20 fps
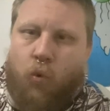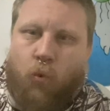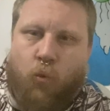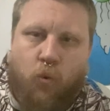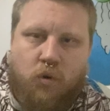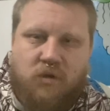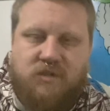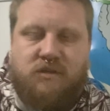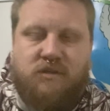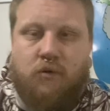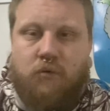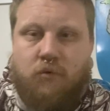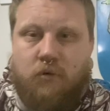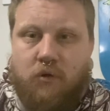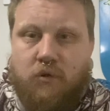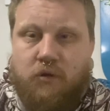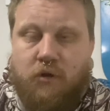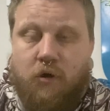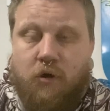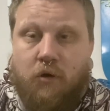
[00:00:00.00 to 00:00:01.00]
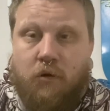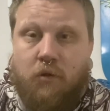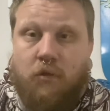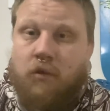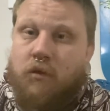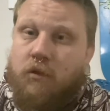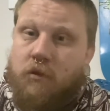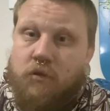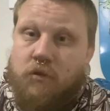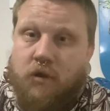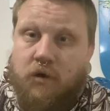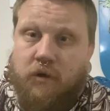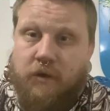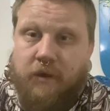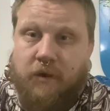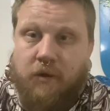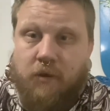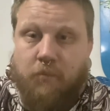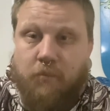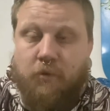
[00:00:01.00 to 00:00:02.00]
What's going on, y'all?
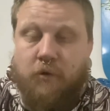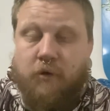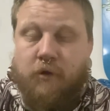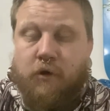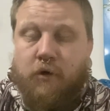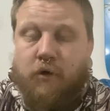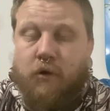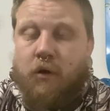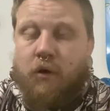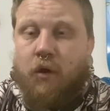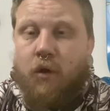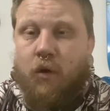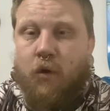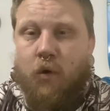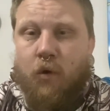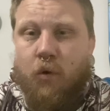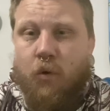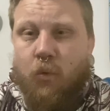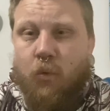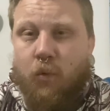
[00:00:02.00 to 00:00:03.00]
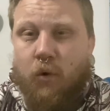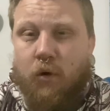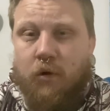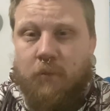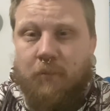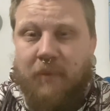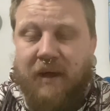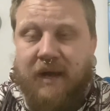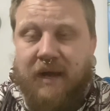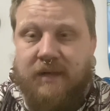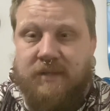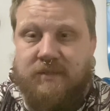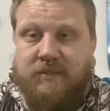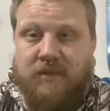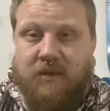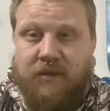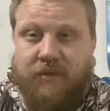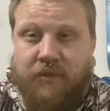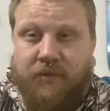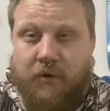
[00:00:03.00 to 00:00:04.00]
Lucky Dipper here. Welcome back
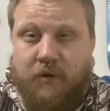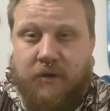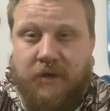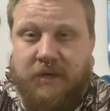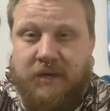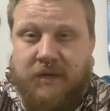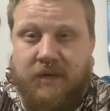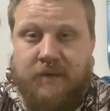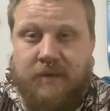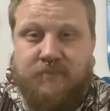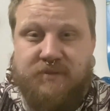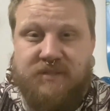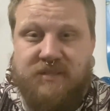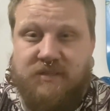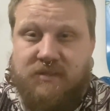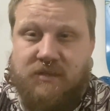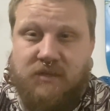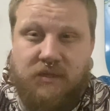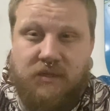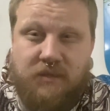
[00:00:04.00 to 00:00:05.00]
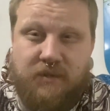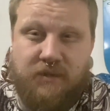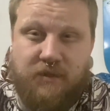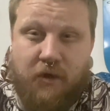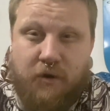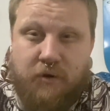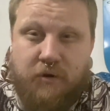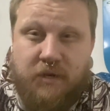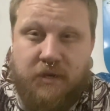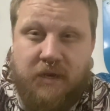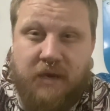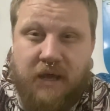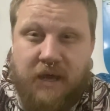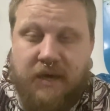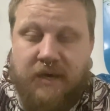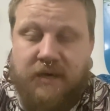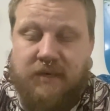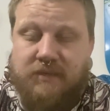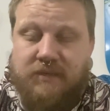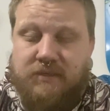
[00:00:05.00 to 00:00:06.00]
to 30 Dips in 30
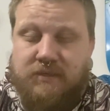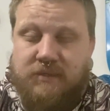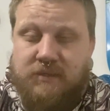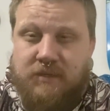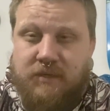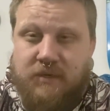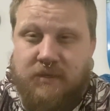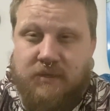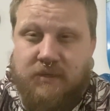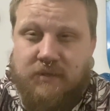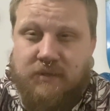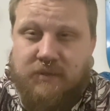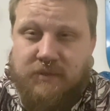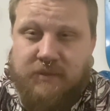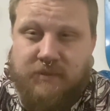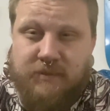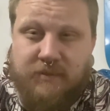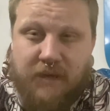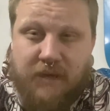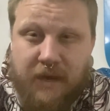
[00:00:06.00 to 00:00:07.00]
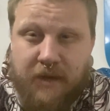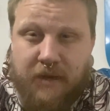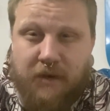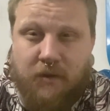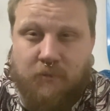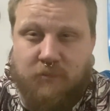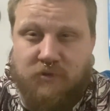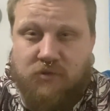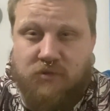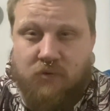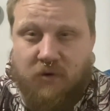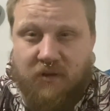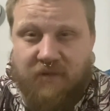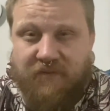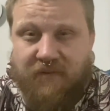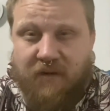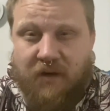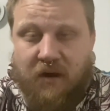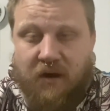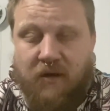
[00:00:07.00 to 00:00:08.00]
Days, day number
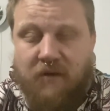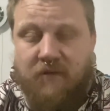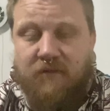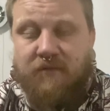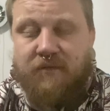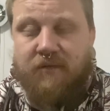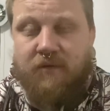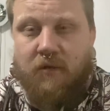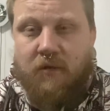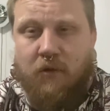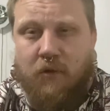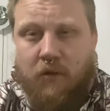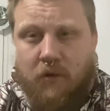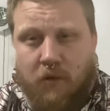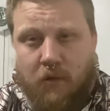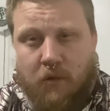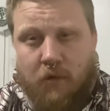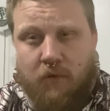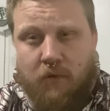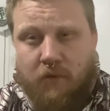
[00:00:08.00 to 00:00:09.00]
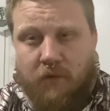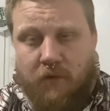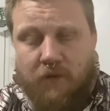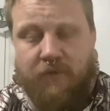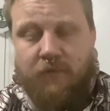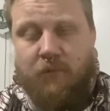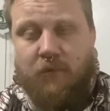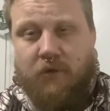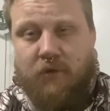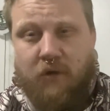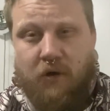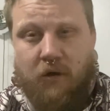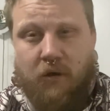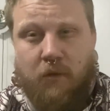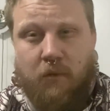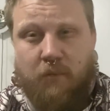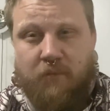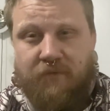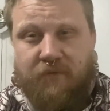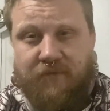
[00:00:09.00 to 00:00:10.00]
25. This one
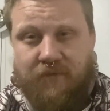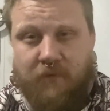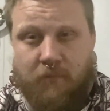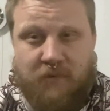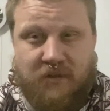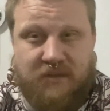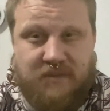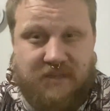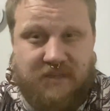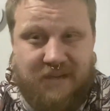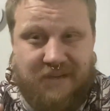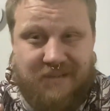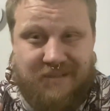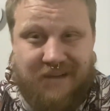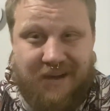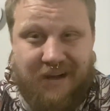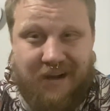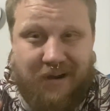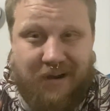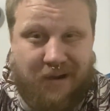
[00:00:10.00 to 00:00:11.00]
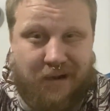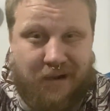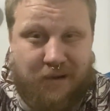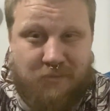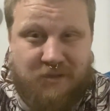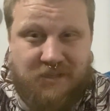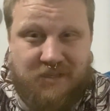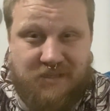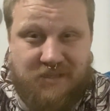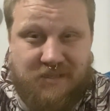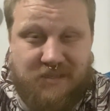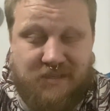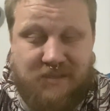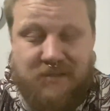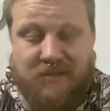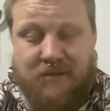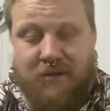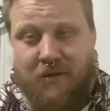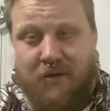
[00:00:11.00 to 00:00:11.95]
comes from the TikTok comments.